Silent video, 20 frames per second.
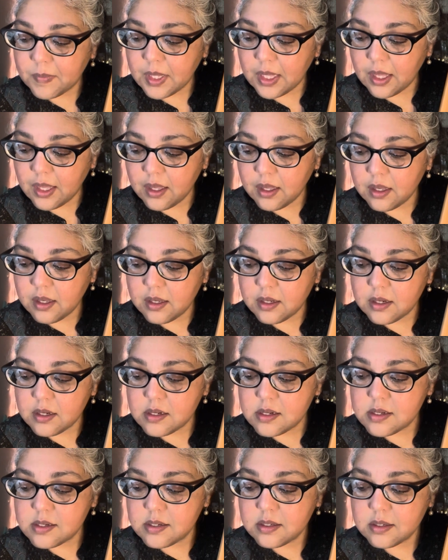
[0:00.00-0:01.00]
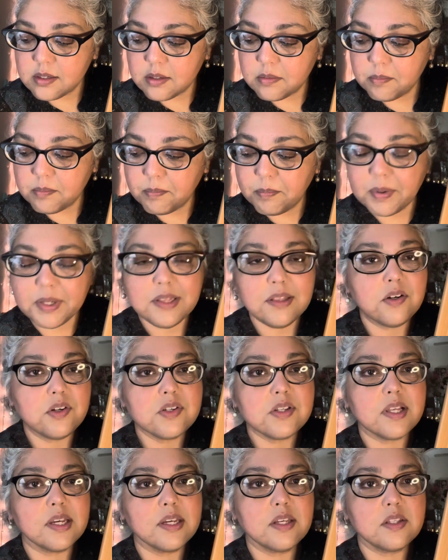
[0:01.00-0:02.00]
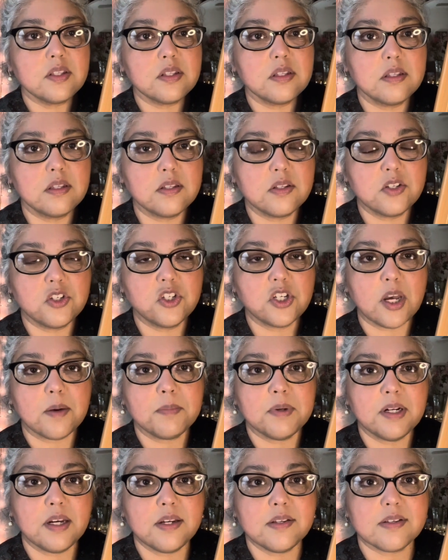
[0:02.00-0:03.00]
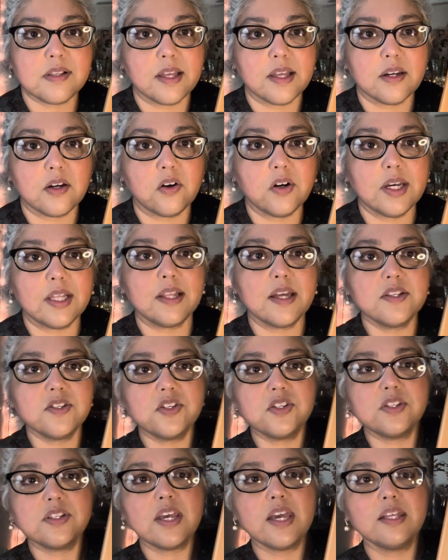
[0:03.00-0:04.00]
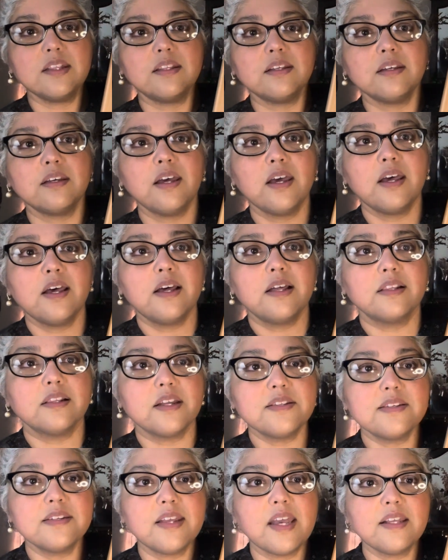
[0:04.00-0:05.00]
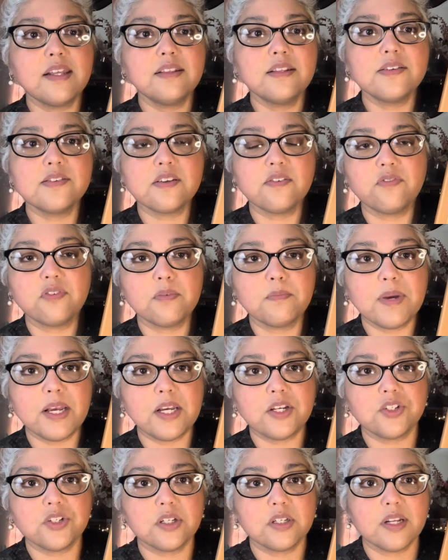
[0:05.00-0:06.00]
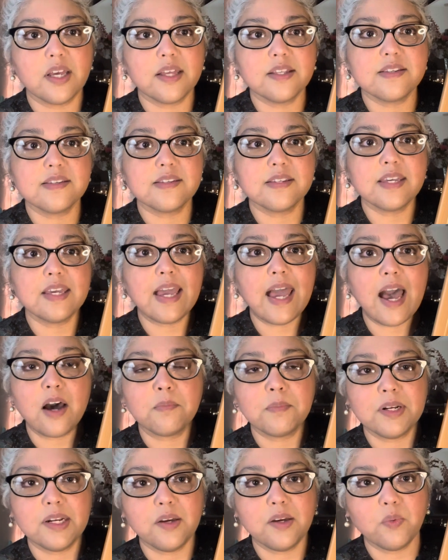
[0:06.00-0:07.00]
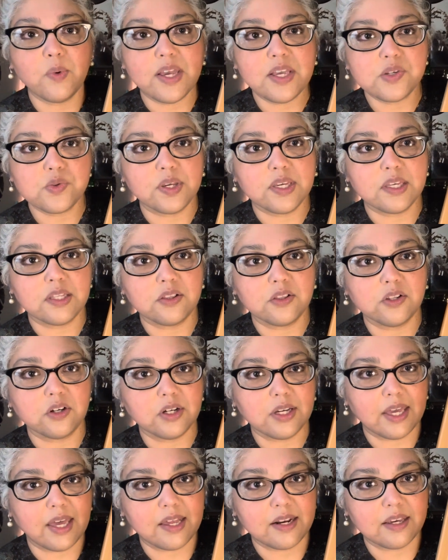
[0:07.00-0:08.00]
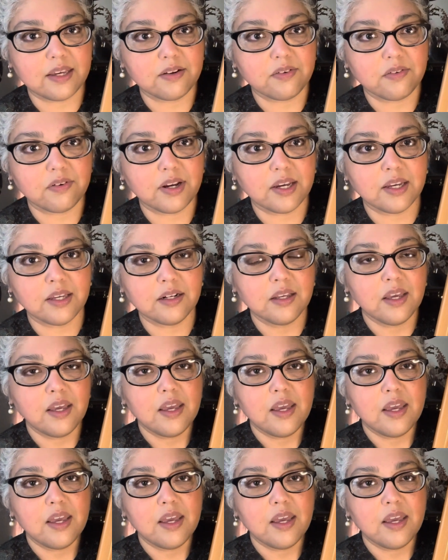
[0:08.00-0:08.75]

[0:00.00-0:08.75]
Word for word: and, but there's like, Gemini is like, okay, let's take the, let's take this information and see how many ways we can look at it, right?